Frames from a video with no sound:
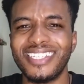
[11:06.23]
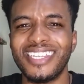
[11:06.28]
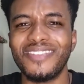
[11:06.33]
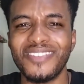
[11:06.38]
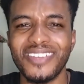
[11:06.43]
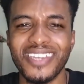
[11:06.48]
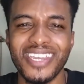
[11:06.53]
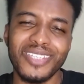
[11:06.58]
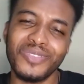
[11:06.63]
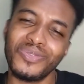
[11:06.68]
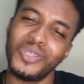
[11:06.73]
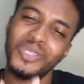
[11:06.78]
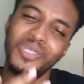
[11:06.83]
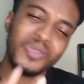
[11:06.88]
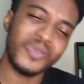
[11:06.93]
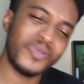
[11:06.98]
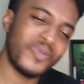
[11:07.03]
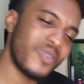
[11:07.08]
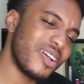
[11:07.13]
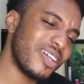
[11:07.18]
So I can give
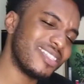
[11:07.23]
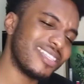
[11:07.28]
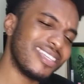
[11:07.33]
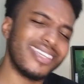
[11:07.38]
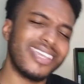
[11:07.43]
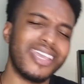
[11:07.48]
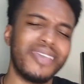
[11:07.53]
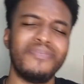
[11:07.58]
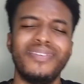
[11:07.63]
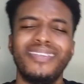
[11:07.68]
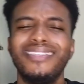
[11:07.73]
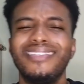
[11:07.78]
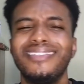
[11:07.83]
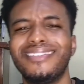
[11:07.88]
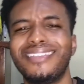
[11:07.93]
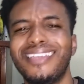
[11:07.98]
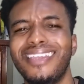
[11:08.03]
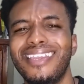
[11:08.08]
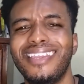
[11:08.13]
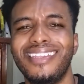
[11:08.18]
you guys what you want and
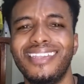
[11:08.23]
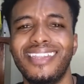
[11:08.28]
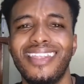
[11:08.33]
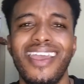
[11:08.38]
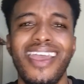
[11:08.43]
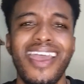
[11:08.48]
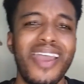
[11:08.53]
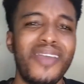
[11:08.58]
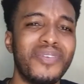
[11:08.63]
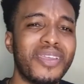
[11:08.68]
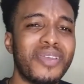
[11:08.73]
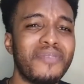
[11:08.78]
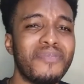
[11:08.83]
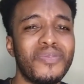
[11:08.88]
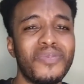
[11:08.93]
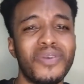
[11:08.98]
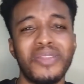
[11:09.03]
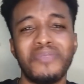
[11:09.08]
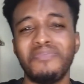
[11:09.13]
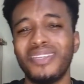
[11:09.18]
you can be entertained.
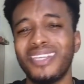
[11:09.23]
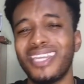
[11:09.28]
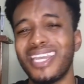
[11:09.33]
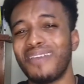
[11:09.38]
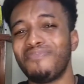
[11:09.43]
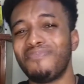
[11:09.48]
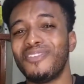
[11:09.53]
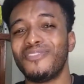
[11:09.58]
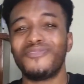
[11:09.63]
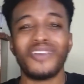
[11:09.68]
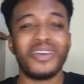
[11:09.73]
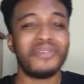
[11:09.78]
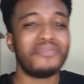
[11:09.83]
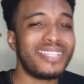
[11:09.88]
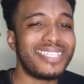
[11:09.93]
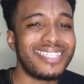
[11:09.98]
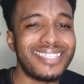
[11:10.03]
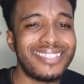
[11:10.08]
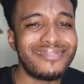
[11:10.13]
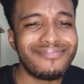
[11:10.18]
You can be one big
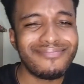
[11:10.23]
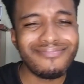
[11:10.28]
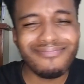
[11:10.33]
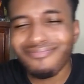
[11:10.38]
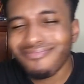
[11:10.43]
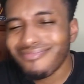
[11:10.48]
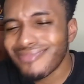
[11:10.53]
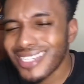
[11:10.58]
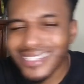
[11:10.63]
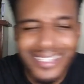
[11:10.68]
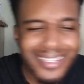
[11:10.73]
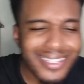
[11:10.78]
happy family.